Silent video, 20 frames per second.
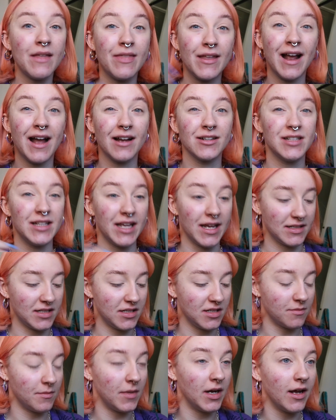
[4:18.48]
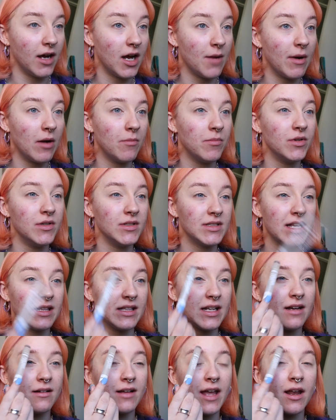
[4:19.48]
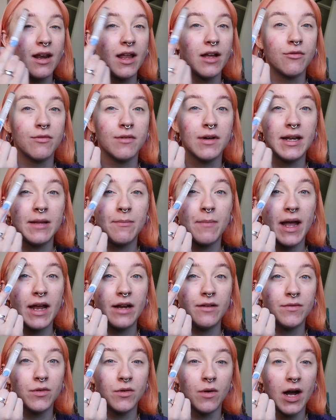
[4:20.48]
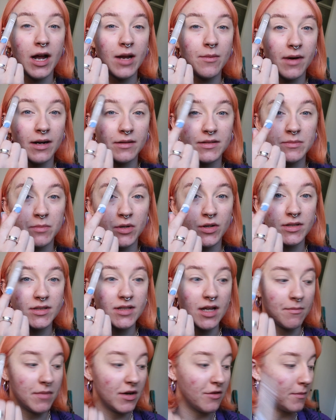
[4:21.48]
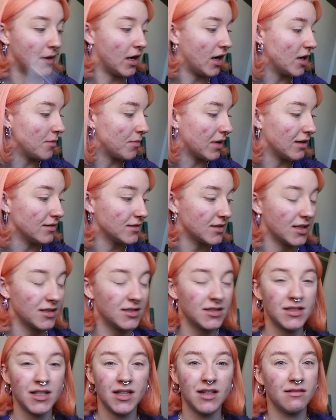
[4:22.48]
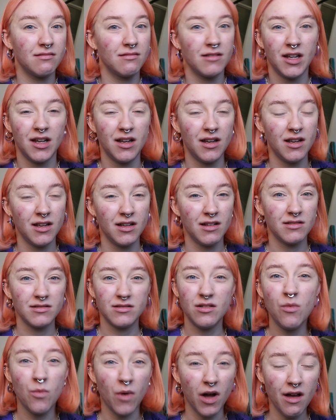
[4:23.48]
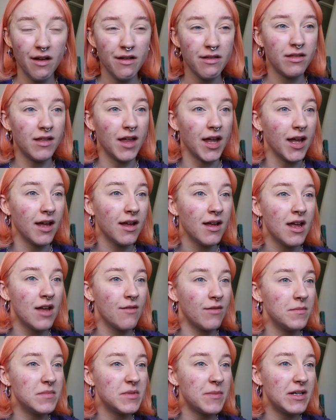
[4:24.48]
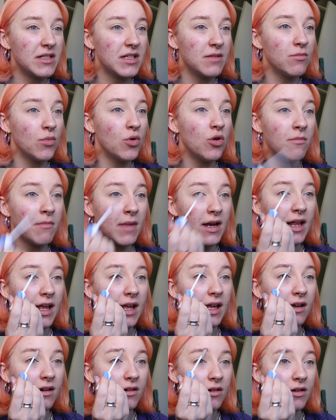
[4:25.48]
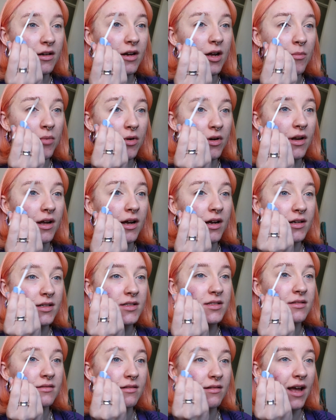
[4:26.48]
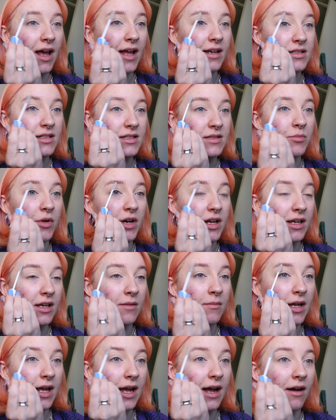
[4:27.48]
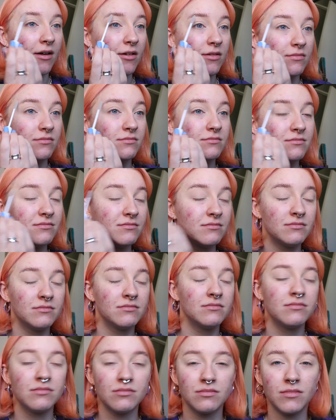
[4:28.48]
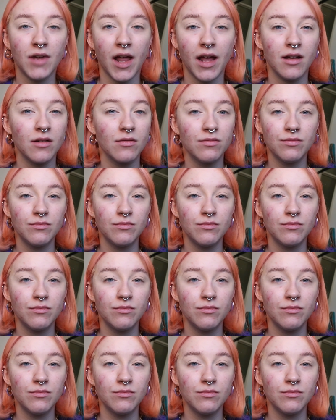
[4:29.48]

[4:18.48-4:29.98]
that it actually gets into my eyebrow pores and then I'll get like really painful eyebrow spots above my eyebrows. I just think it's not worth it. If I'm spending more money on a product and it's breaking me out, like